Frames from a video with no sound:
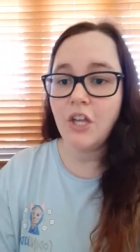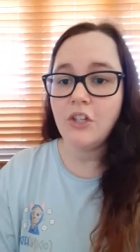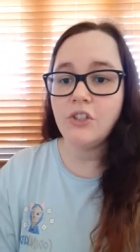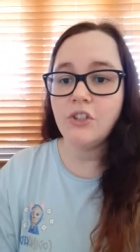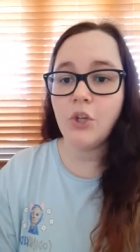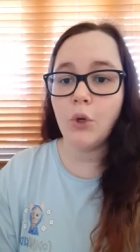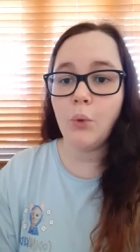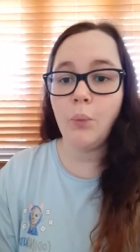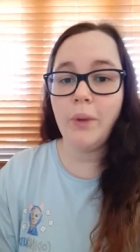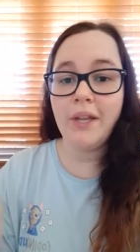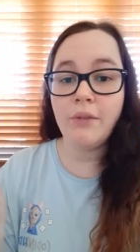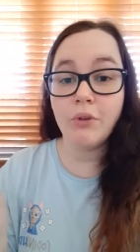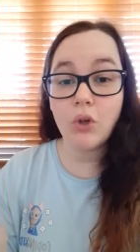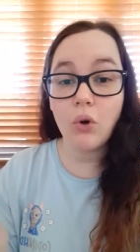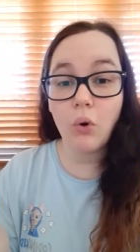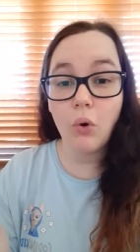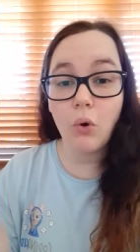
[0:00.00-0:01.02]
So we can
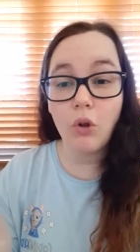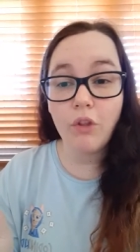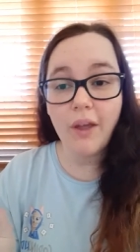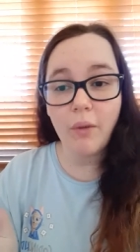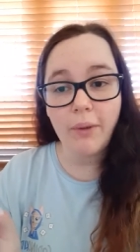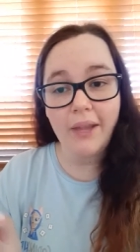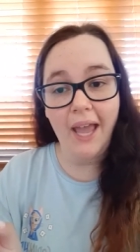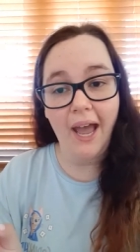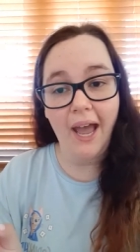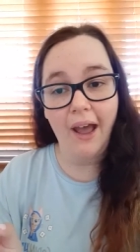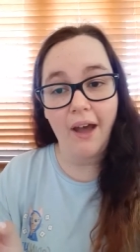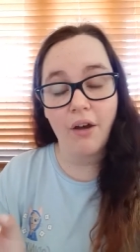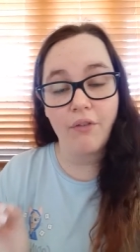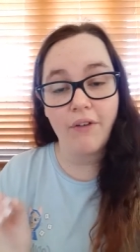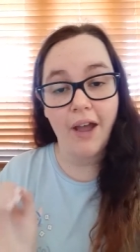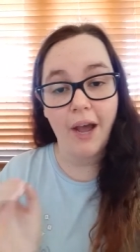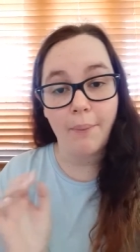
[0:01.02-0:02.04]
recall that we
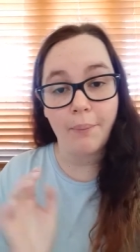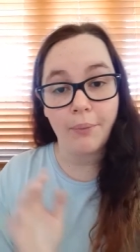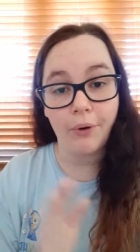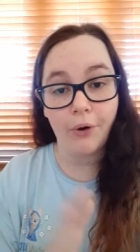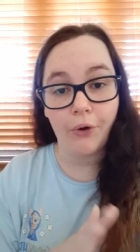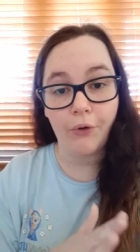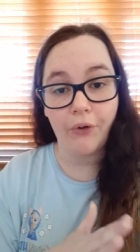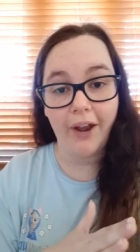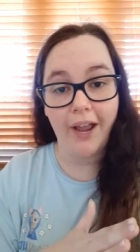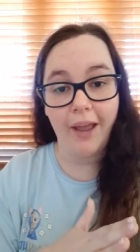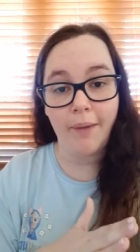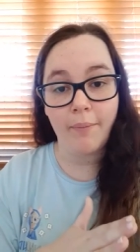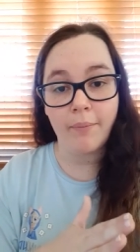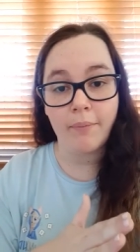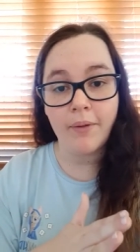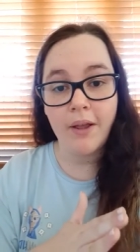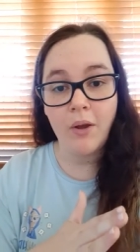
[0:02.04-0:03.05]
have our
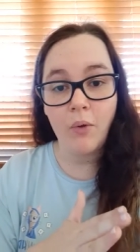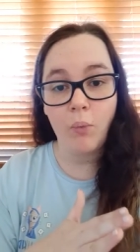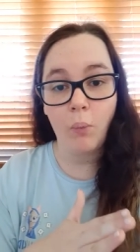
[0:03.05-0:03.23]
program